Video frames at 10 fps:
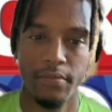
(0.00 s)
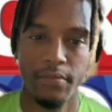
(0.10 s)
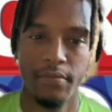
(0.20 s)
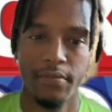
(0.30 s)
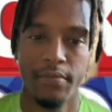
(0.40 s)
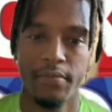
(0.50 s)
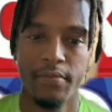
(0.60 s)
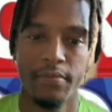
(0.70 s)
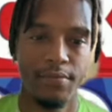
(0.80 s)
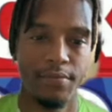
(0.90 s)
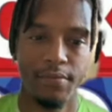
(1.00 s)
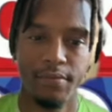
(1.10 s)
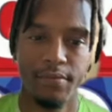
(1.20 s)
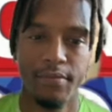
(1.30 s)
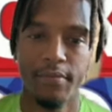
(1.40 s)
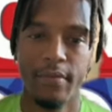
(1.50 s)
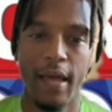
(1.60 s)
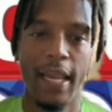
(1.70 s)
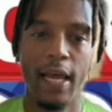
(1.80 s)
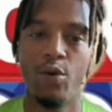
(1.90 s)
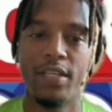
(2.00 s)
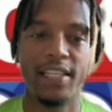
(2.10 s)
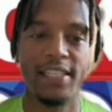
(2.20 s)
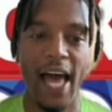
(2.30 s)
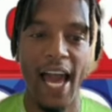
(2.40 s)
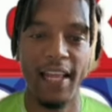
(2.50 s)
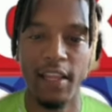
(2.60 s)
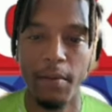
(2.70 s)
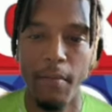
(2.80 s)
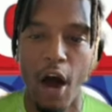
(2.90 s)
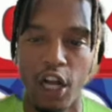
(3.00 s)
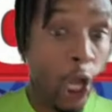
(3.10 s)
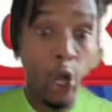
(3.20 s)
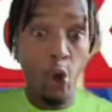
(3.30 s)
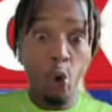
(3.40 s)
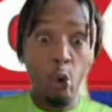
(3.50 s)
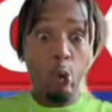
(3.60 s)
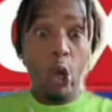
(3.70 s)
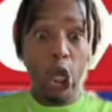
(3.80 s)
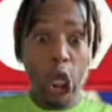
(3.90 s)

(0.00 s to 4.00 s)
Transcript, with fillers: Monday, and then you. That nigga was excited in the month. Ooh, what?